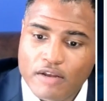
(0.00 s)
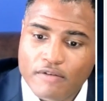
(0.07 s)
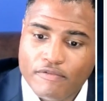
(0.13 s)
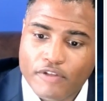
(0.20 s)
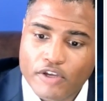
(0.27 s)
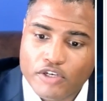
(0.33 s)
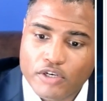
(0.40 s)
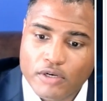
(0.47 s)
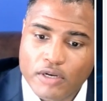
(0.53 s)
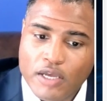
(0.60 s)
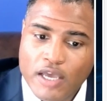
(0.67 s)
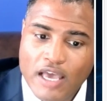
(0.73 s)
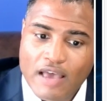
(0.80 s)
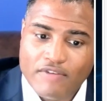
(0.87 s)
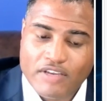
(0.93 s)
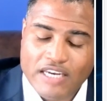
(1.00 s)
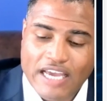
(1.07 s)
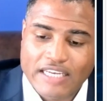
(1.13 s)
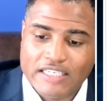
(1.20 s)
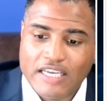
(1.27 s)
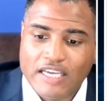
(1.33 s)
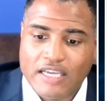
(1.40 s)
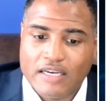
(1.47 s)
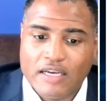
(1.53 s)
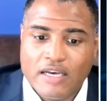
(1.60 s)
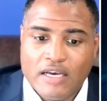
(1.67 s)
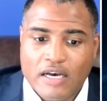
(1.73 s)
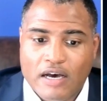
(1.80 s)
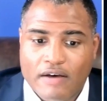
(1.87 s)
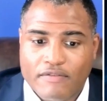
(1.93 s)
Inflation having 19
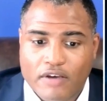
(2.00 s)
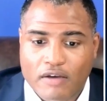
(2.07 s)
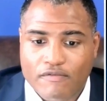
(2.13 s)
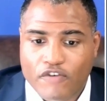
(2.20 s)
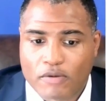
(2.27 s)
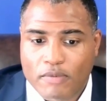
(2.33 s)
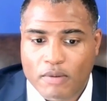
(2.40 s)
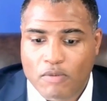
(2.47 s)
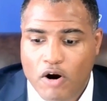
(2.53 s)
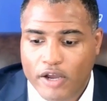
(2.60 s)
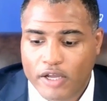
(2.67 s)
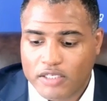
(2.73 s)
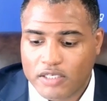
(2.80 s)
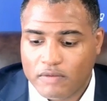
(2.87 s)
of the confirming markets.